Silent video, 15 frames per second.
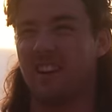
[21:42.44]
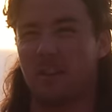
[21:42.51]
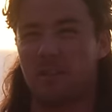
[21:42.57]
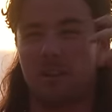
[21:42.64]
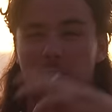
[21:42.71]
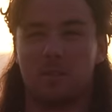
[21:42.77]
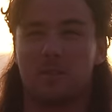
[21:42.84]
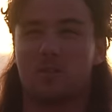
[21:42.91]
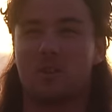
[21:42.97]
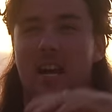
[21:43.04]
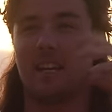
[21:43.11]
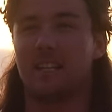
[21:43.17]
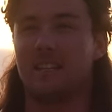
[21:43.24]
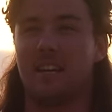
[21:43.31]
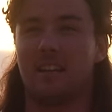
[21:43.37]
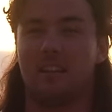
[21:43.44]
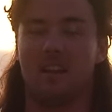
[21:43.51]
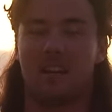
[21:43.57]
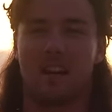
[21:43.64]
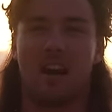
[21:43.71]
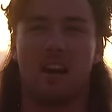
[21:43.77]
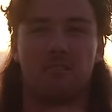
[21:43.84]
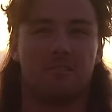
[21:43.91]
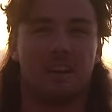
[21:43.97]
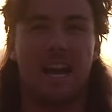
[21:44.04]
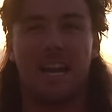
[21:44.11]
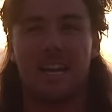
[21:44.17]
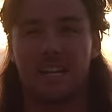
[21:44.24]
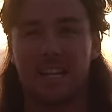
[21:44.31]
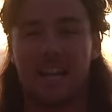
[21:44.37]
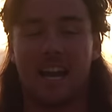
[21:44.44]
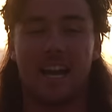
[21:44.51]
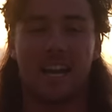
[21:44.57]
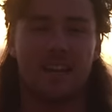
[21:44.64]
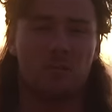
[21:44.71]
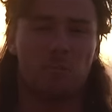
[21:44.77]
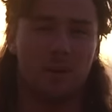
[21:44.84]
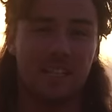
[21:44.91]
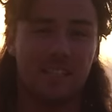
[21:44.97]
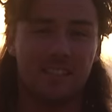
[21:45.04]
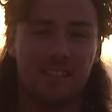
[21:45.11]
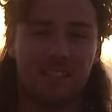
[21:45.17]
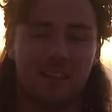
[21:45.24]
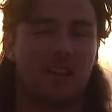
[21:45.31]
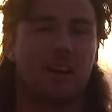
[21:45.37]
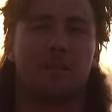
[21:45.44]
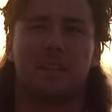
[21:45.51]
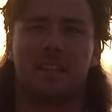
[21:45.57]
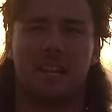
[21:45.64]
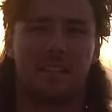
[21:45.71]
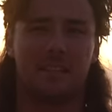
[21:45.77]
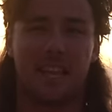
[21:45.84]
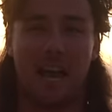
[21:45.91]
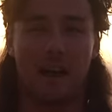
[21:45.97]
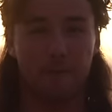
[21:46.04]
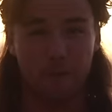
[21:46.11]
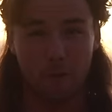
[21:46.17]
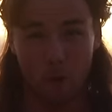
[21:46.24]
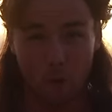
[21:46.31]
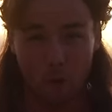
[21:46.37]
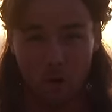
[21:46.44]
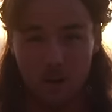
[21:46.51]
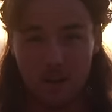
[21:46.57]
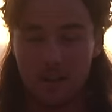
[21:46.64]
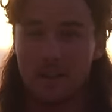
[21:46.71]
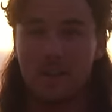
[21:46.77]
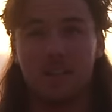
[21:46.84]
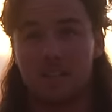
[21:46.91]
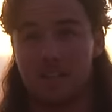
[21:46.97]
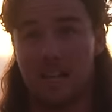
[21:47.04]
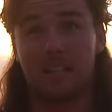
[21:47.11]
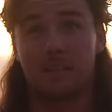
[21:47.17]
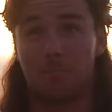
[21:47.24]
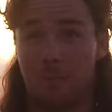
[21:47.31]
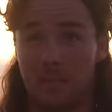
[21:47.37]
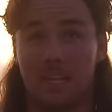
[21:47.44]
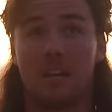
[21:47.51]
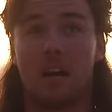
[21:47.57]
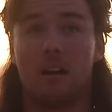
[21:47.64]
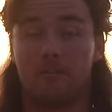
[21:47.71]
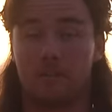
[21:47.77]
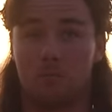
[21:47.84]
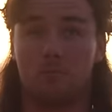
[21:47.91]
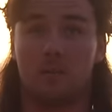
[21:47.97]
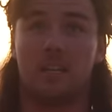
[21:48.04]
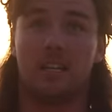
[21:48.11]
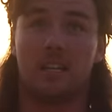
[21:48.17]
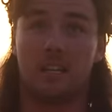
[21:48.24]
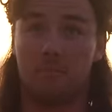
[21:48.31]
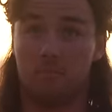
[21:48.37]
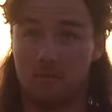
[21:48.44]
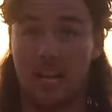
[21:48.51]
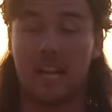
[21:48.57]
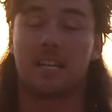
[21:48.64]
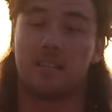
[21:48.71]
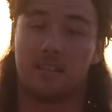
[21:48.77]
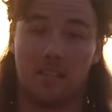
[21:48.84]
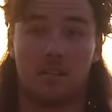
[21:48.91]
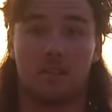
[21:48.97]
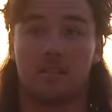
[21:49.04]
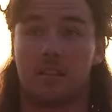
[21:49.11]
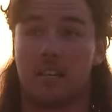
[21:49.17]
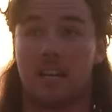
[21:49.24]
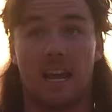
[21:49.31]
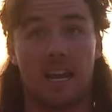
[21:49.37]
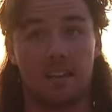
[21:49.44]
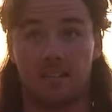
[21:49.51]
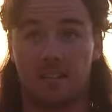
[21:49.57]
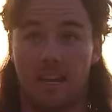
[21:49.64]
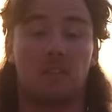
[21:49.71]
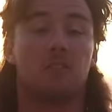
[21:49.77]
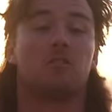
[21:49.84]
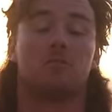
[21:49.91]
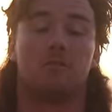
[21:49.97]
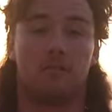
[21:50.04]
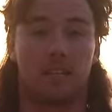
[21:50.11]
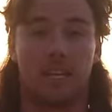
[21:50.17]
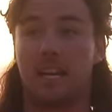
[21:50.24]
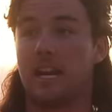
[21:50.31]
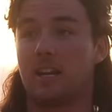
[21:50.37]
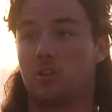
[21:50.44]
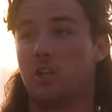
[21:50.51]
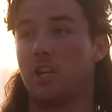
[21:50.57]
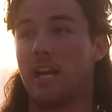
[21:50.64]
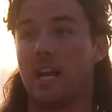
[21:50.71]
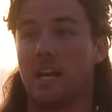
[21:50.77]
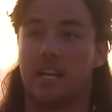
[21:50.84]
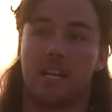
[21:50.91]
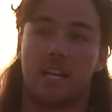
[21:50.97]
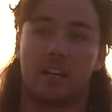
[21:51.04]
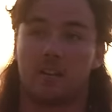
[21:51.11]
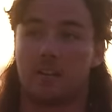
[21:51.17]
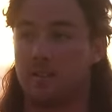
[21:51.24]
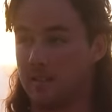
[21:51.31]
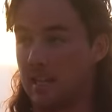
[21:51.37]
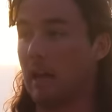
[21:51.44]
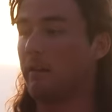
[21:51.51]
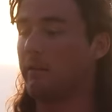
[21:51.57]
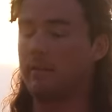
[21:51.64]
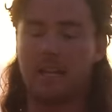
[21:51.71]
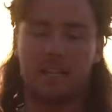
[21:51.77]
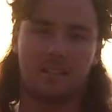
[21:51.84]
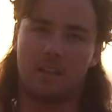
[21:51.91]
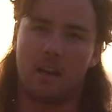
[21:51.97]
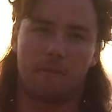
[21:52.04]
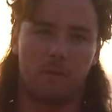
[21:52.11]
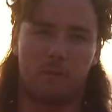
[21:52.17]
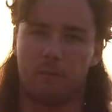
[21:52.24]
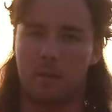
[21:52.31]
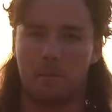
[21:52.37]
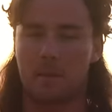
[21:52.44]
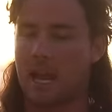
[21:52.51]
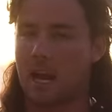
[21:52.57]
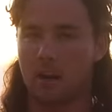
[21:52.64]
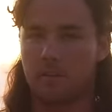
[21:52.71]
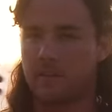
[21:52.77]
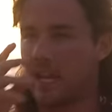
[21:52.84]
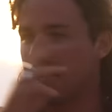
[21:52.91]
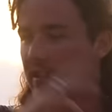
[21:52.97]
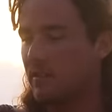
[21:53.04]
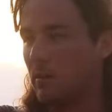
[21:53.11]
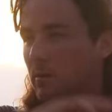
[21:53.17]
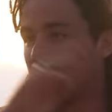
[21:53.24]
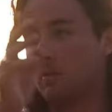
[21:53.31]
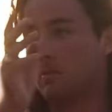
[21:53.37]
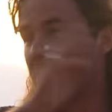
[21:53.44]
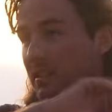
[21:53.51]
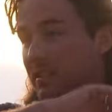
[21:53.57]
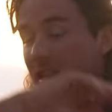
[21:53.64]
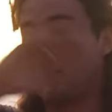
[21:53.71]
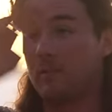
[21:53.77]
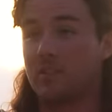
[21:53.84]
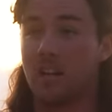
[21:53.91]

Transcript: I think it was tracked at like 180k winds. So I think that's Cat Four. So that's big enough to really take it seriously and get get our shit out of here because that, that's enough to flip caravans and all sorts of stuff.